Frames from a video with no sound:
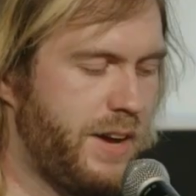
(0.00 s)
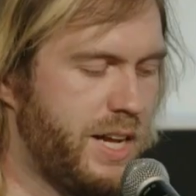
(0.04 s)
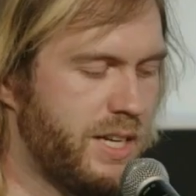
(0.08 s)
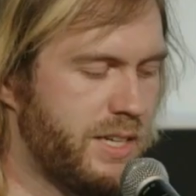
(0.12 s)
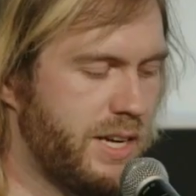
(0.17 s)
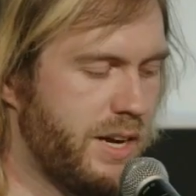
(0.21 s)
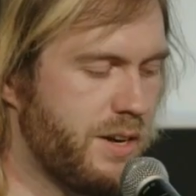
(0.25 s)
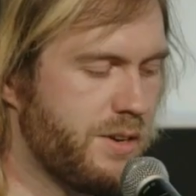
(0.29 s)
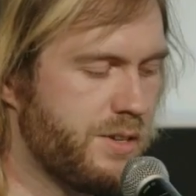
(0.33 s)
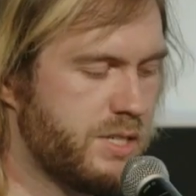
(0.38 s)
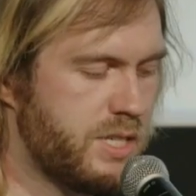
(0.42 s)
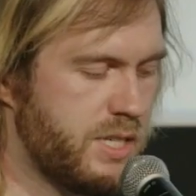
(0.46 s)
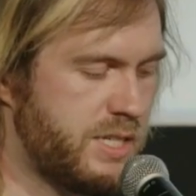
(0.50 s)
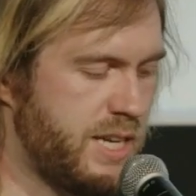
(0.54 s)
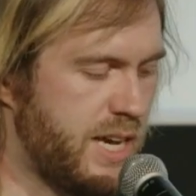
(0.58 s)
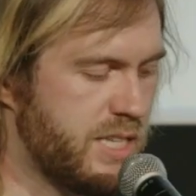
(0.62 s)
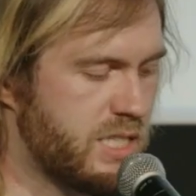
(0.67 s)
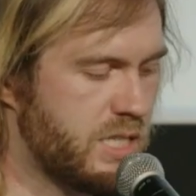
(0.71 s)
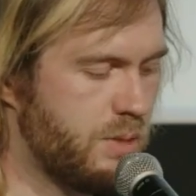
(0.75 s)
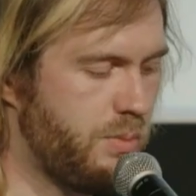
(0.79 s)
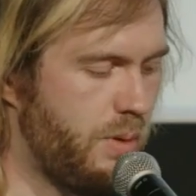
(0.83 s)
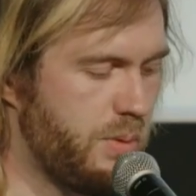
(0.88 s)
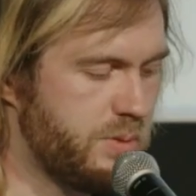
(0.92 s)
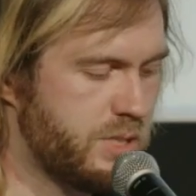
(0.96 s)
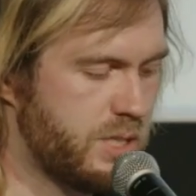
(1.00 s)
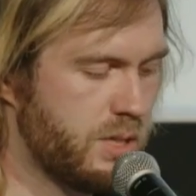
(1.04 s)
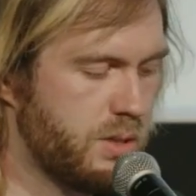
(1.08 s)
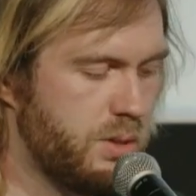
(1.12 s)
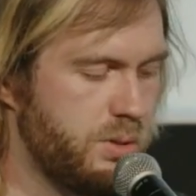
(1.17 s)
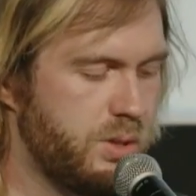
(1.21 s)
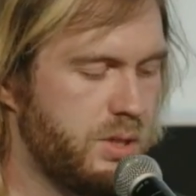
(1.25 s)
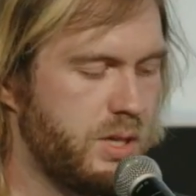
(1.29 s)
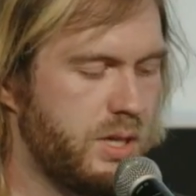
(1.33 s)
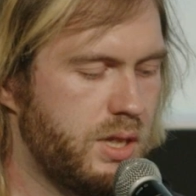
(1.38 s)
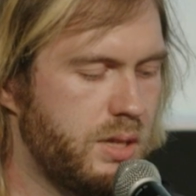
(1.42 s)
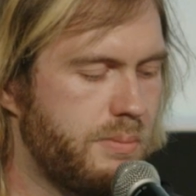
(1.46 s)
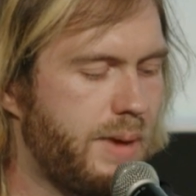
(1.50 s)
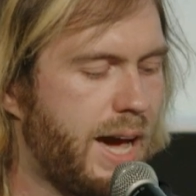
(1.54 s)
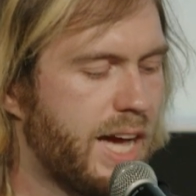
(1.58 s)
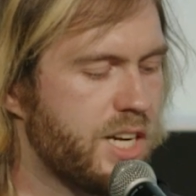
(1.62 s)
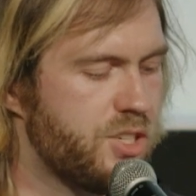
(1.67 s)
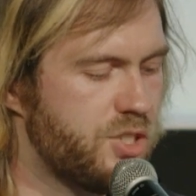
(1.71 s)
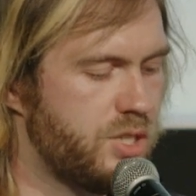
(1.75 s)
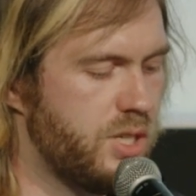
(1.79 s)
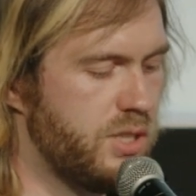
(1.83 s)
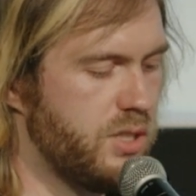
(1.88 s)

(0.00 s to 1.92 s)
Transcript: validators attest to what was included in the batch,